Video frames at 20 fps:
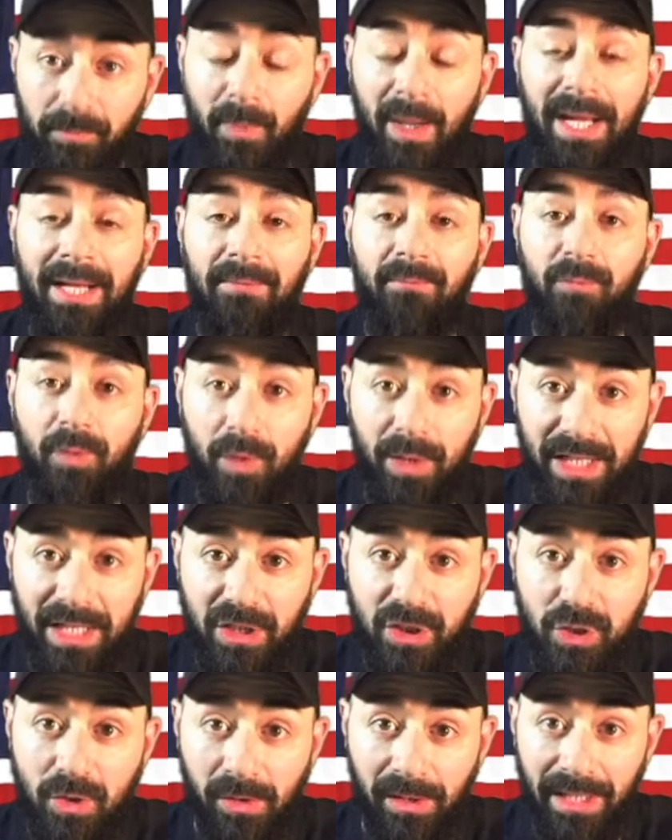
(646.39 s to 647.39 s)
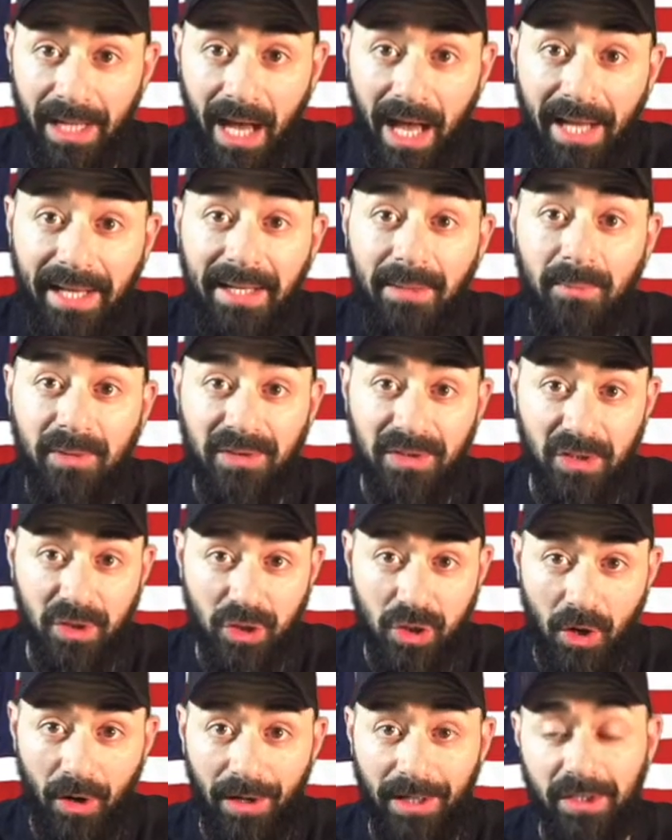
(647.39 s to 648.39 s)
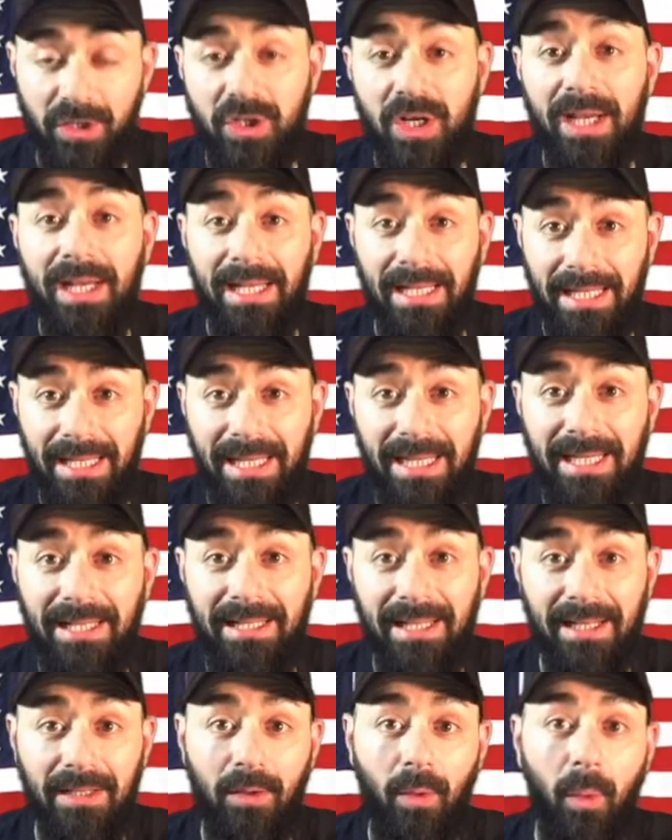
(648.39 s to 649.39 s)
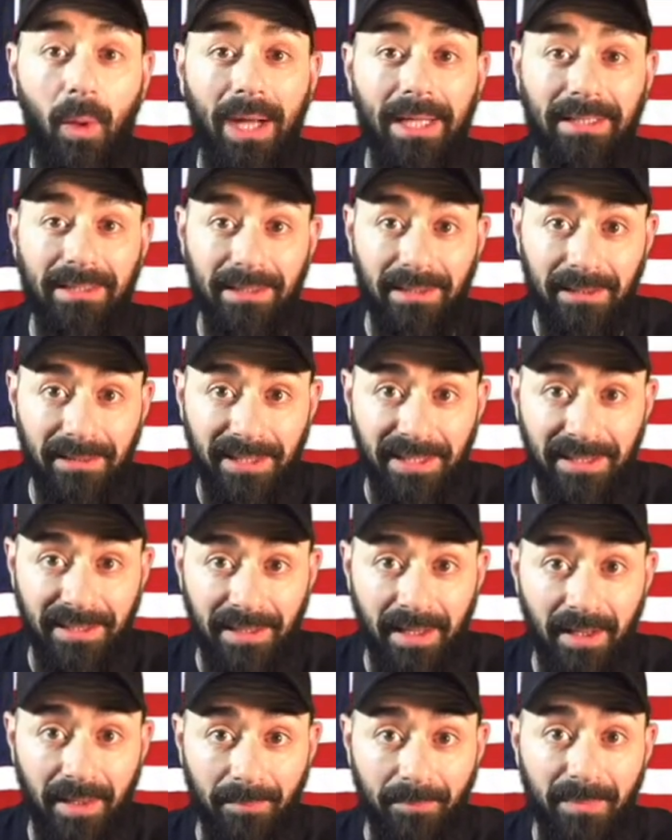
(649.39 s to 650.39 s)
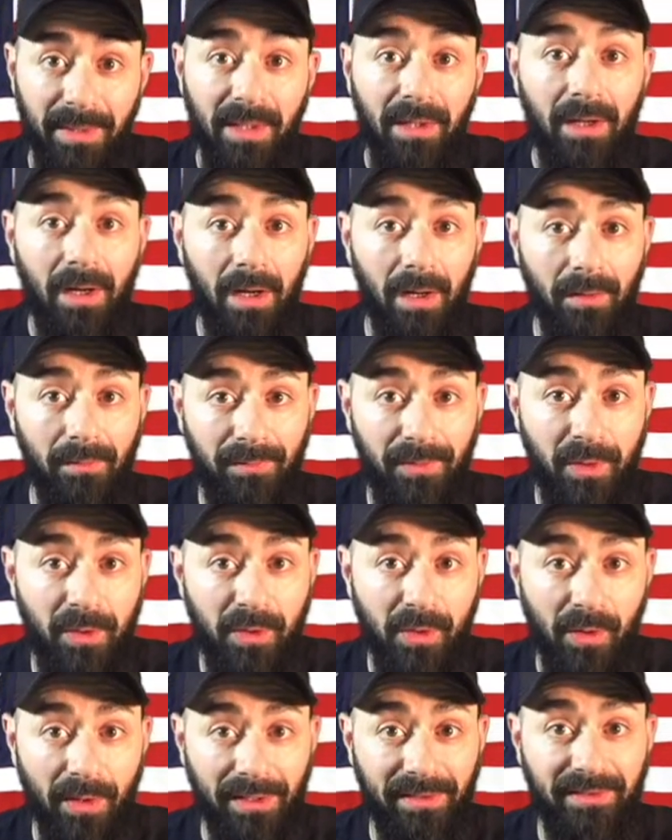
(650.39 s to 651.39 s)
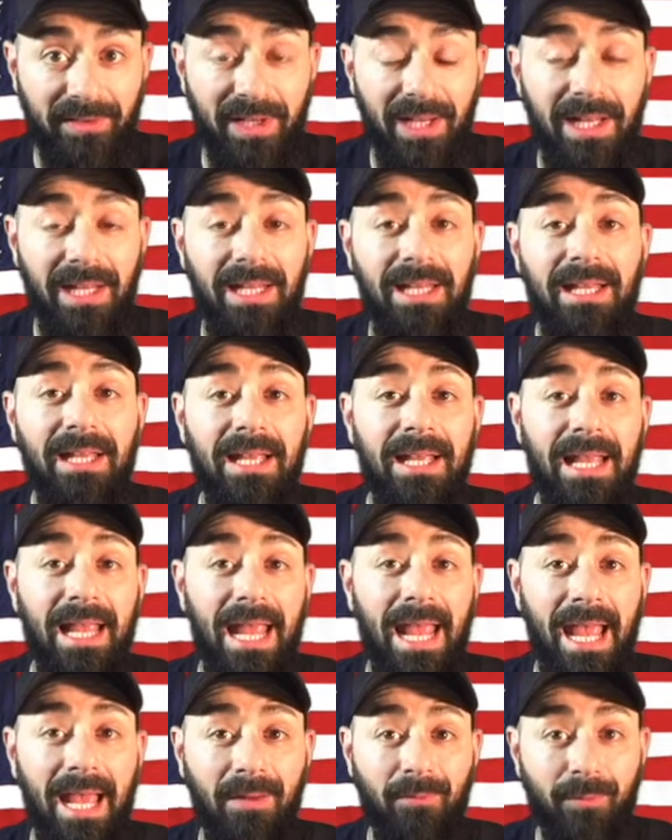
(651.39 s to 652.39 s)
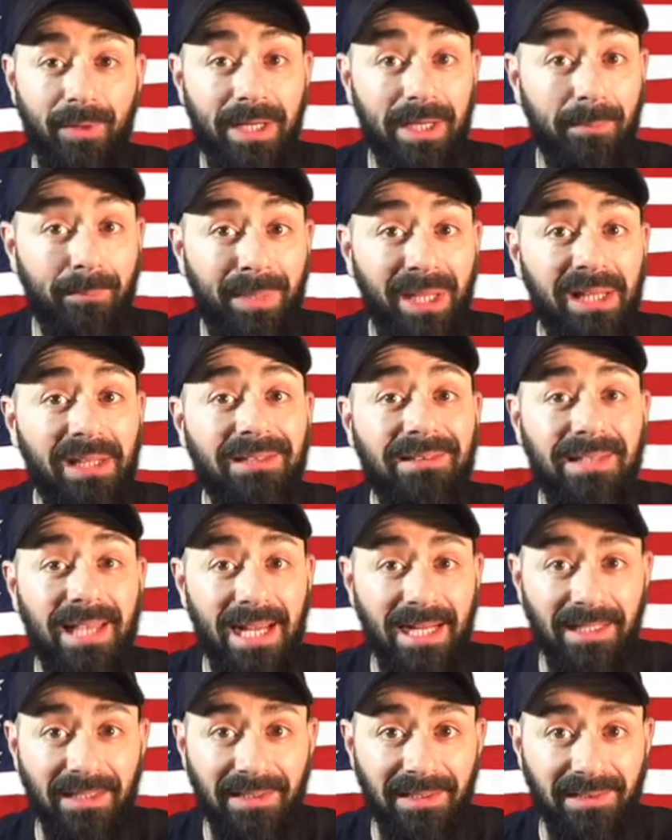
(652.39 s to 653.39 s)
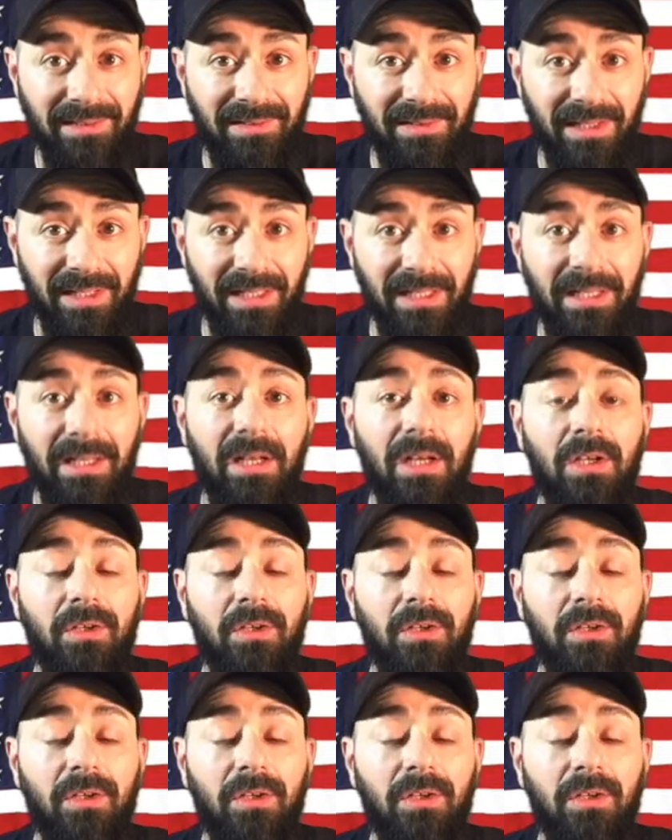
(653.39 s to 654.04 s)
When Rudy Giuliani was in charge, he did quite the cleaning up of New York City and rehabilitated this city.